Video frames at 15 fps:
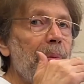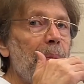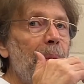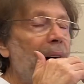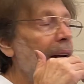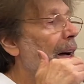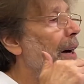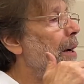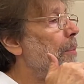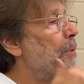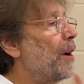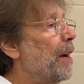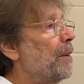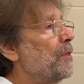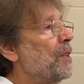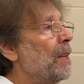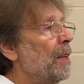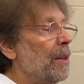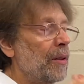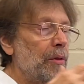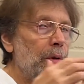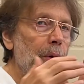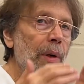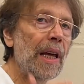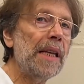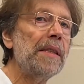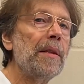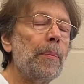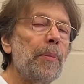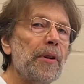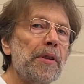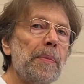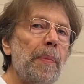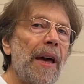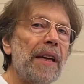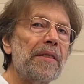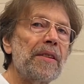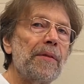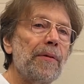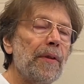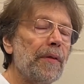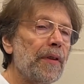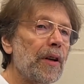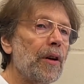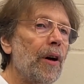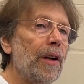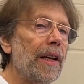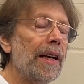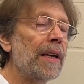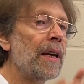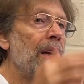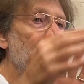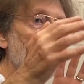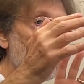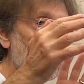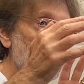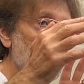of my eyebrows. You need the perspective of a colleague who's